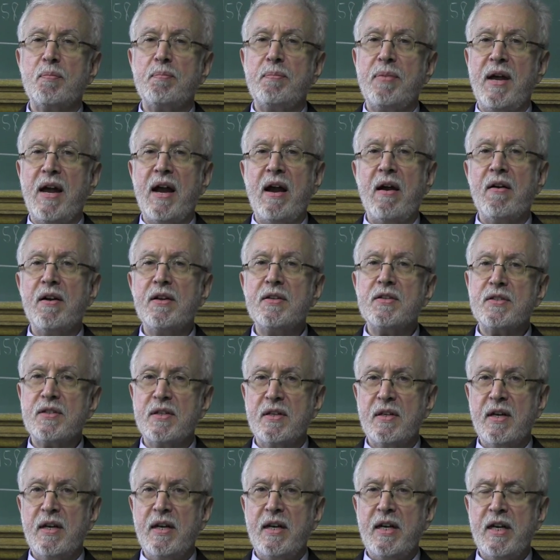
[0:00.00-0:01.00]
of
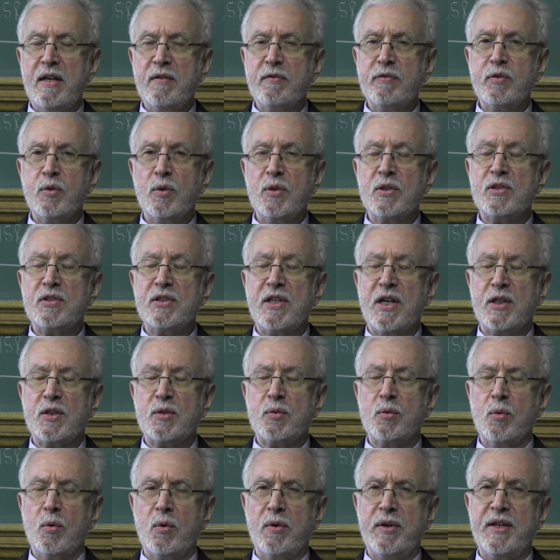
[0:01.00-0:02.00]
parents influence
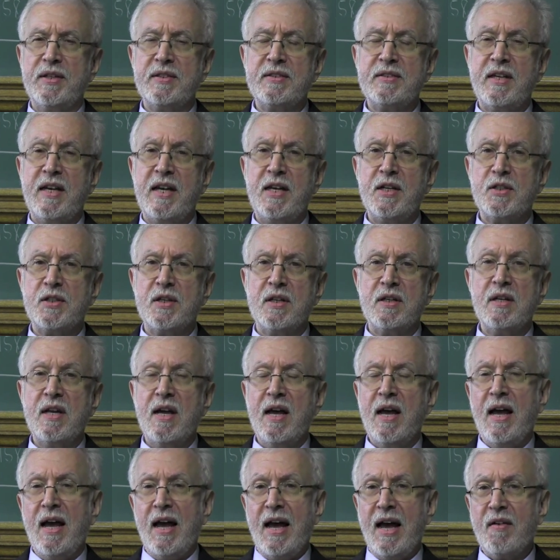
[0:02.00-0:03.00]
sexual orientation
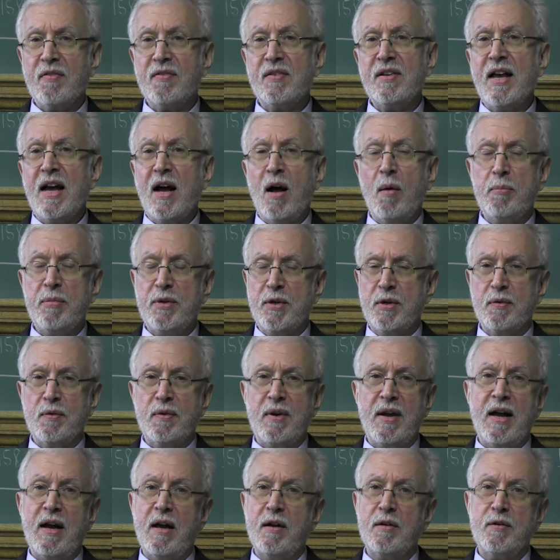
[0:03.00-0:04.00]
have now been
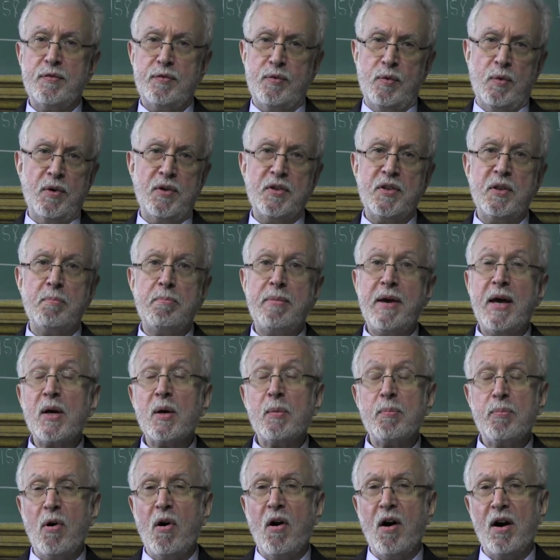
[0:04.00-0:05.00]
around for the
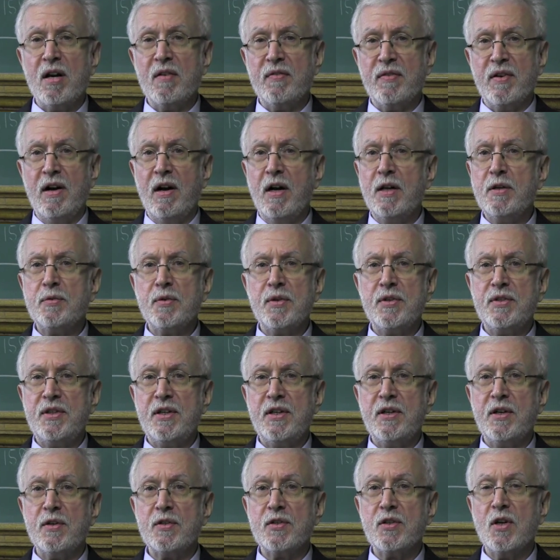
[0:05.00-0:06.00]
better part of 100
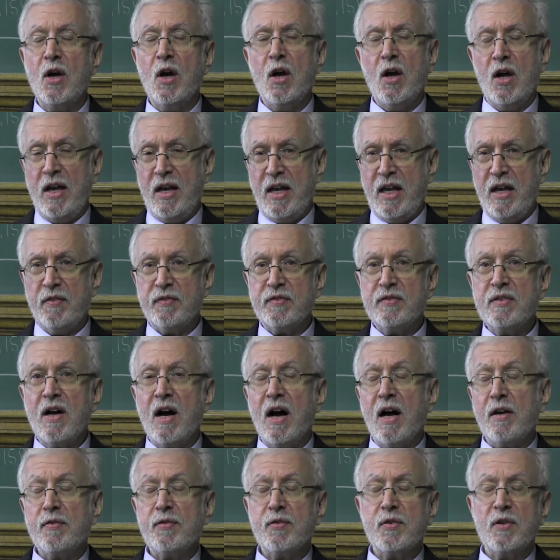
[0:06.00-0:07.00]
years, if
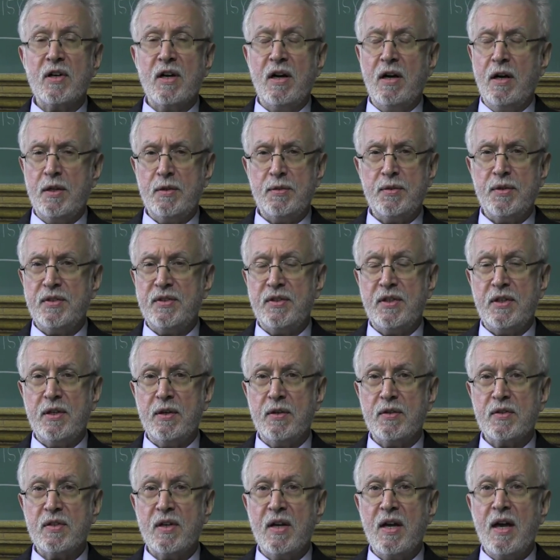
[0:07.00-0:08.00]
not for 100
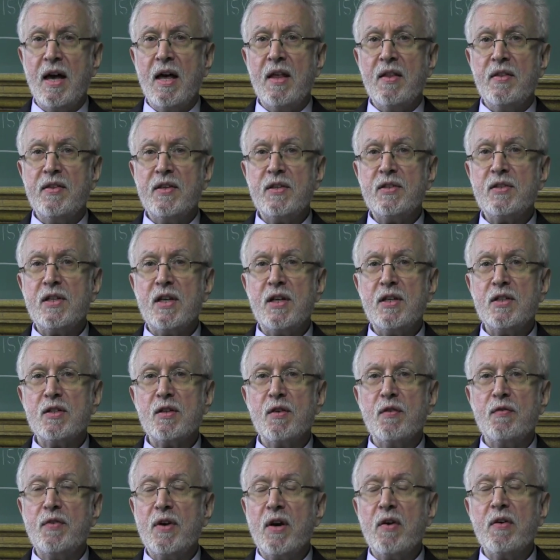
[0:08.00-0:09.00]
years. This
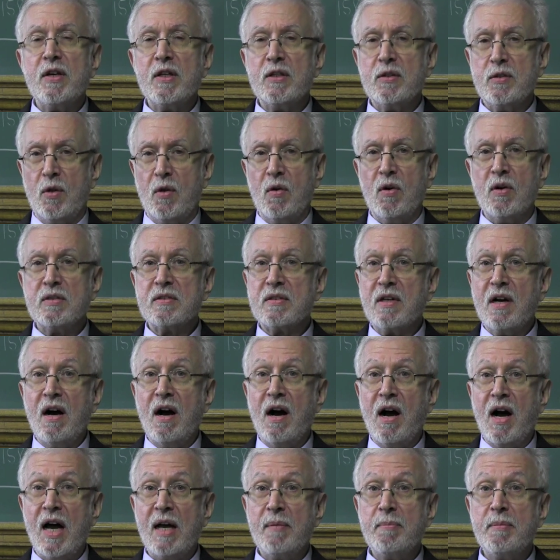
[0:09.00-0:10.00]
is a very long
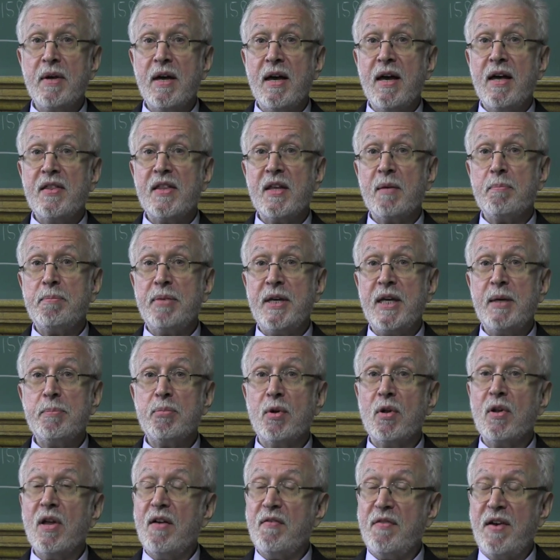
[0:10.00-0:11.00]
time that
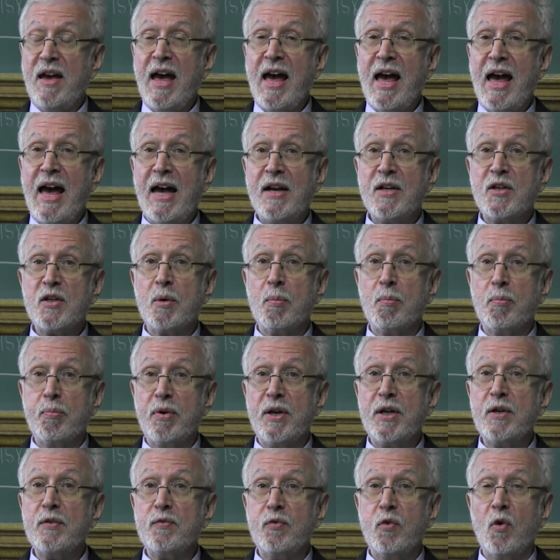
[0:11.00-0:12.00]
people have had to
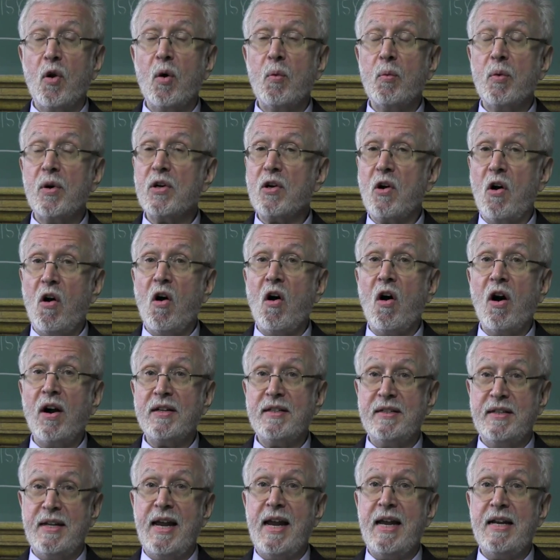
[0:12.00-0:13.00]
bring forward
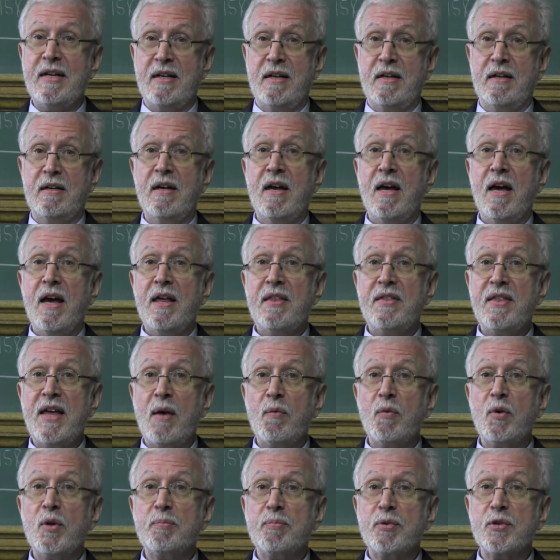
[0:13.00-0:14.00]
hard data
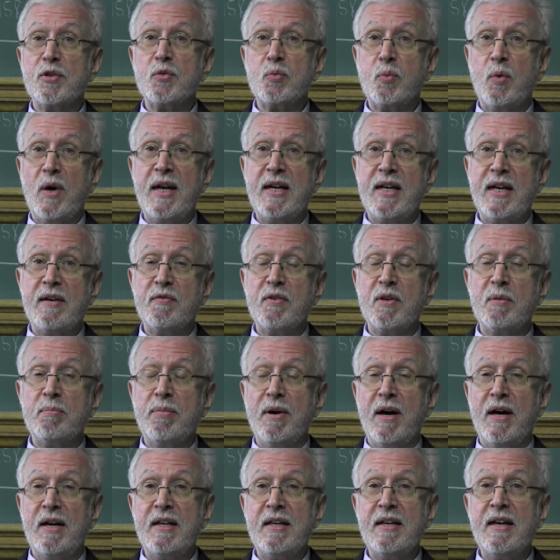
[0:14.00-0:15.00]
that would persuade
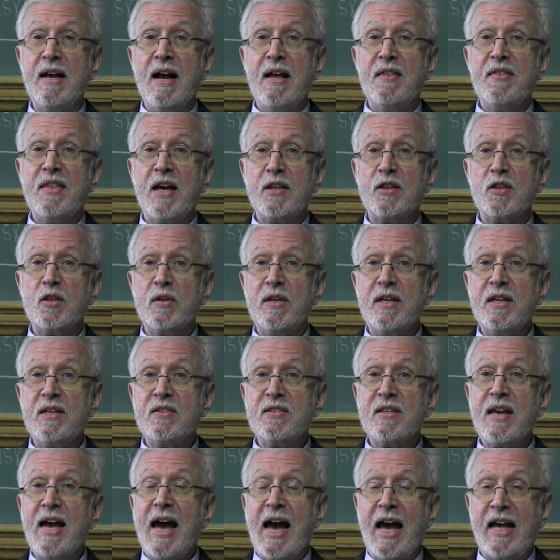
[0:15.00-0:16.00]
everybody that there
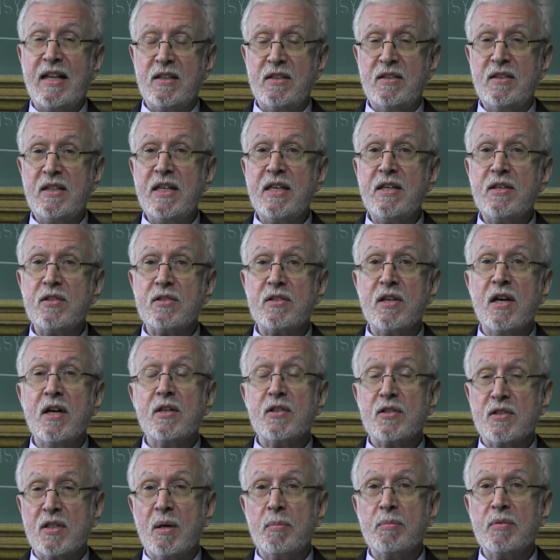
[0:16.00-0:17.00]
is at least
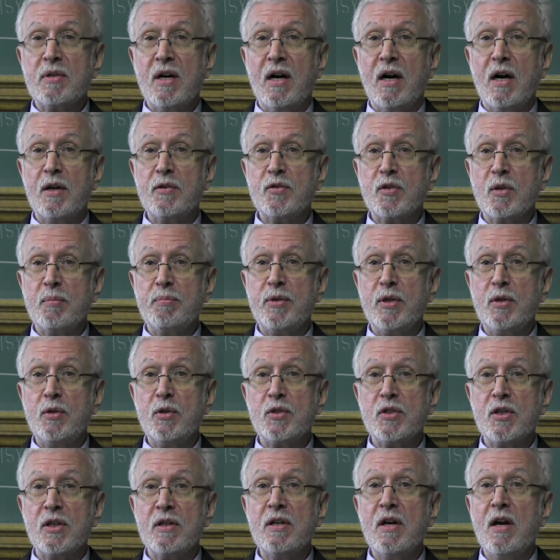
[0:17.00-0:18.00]
some
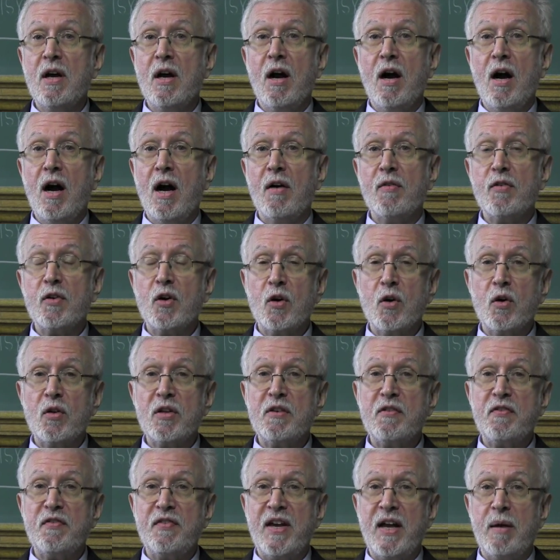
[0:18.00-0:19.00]
contribution of
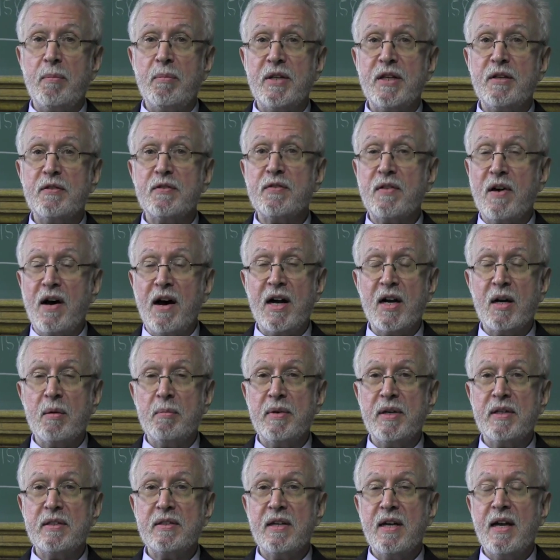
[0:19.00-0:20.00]
early family
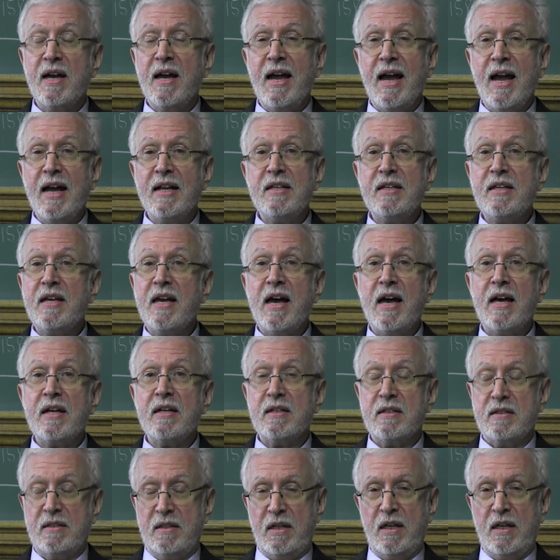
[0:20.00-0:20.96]
environment. And yet,